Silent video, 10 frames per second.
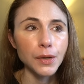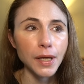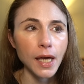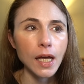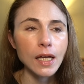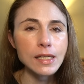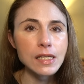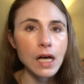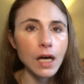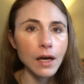Okay, it's
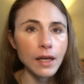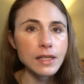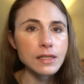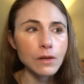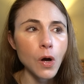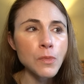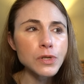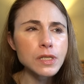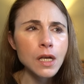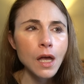a uh, it's a
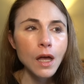almost